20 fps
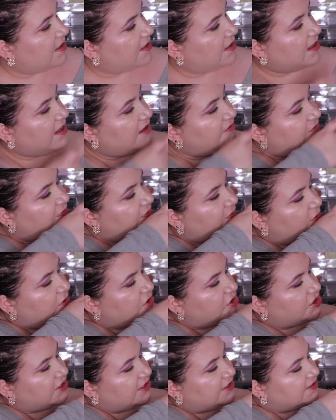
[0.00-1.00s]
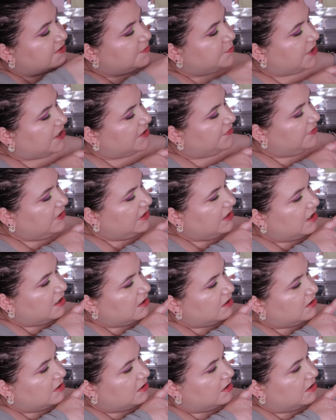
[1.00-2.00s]
I have 4 shades by
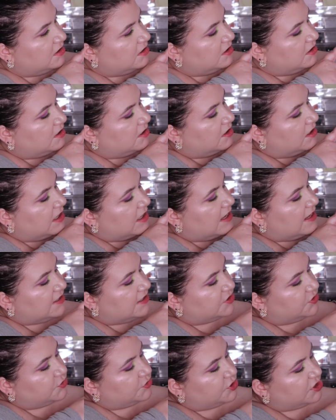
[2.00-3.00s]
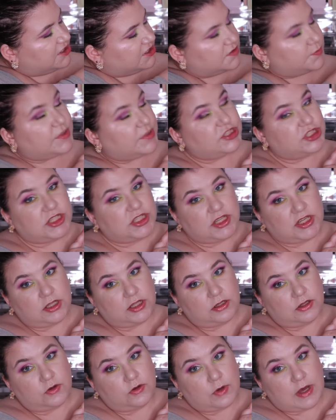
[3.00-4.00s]
Davina and 2 shades by JD
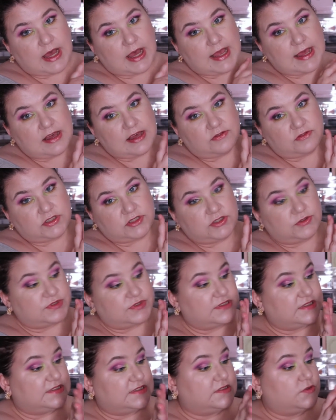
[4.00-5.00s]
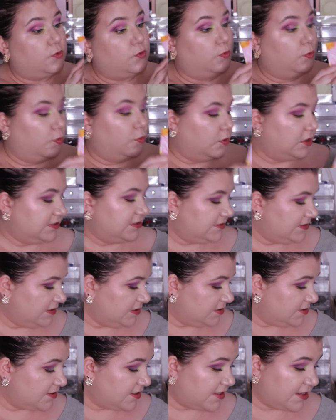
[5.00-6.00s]
Glow. I haven't used this one
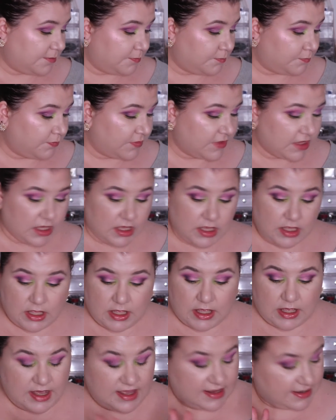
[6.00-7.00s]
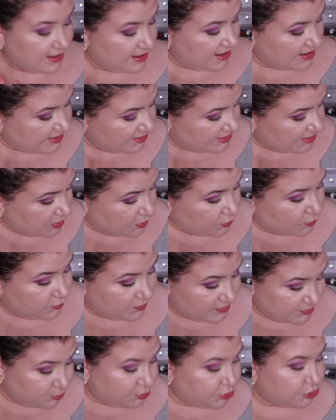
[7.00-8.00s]
single time, and I
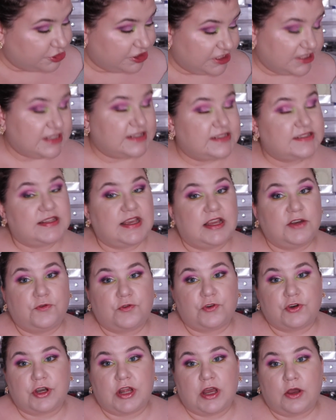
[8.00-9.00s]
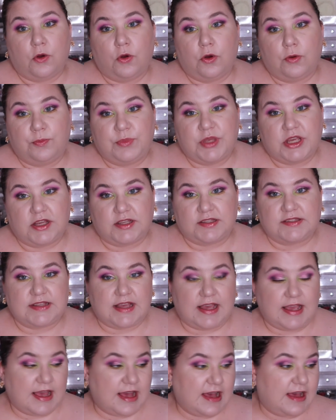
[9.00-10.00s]
will put it aside for now because
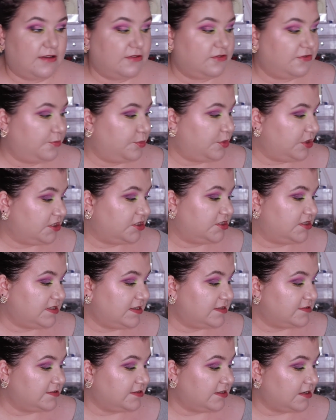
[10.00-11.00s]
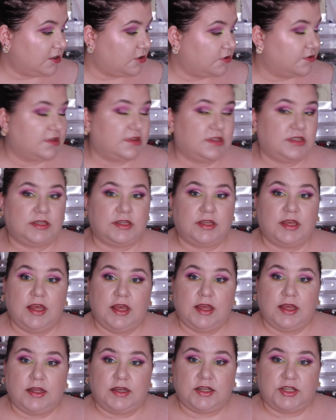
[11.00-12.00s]
I have been testing out the
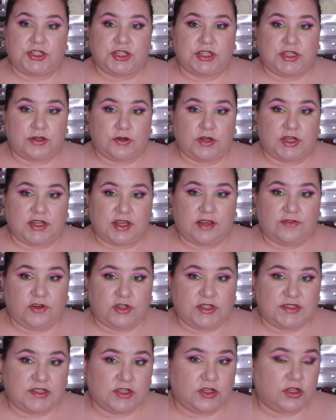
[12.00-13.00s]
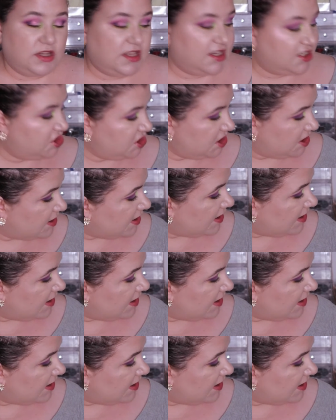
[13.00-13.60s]
Legendary Diversa collection.